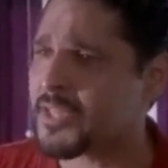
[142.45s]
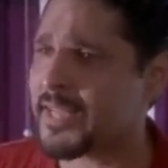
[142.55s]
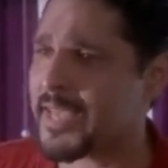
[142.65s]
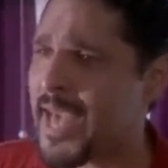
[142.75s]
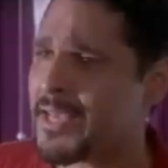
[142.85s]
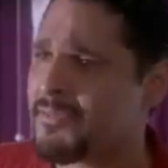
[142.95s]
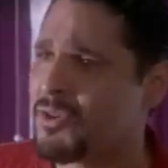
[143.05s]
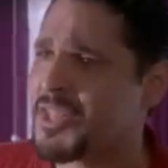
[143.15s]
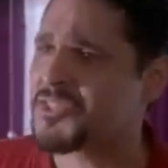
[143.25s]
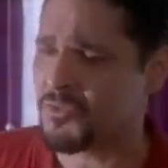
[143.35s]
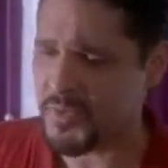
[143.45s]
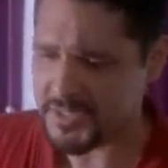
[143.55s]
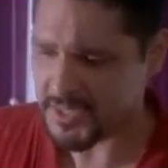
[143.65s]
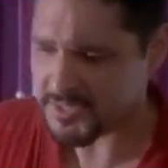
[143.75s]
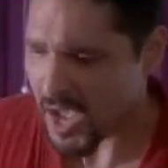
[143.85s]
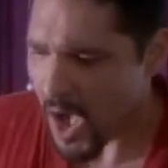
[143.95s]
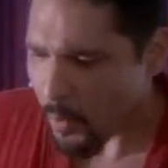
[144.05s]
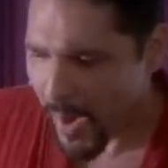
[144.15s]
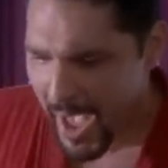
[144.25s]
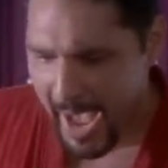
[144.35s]
and I can't give you a list of reasons
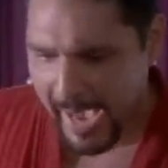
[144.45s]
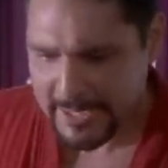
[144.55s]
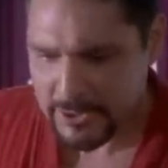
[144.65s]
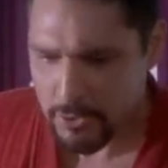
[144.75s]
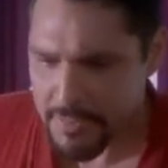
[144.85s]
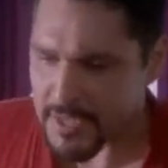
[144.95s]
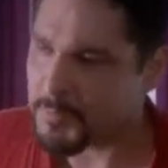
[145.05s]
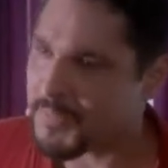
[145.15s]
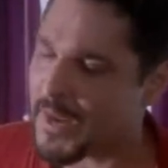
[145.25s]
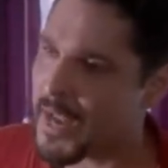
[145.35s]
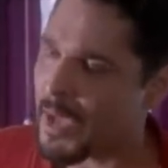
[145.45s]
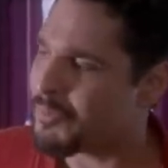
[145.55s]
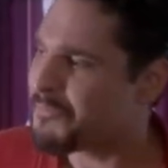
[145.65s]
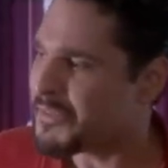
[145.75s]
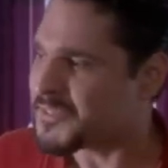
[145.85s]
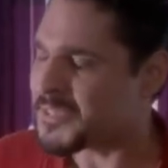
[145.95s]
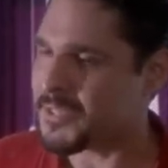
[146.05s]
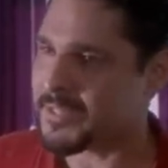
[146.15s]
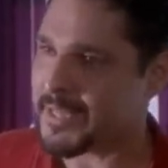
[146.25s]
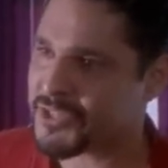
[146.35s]
why I gotta do this, but that night when Vincey
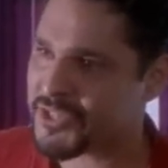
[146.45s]
did that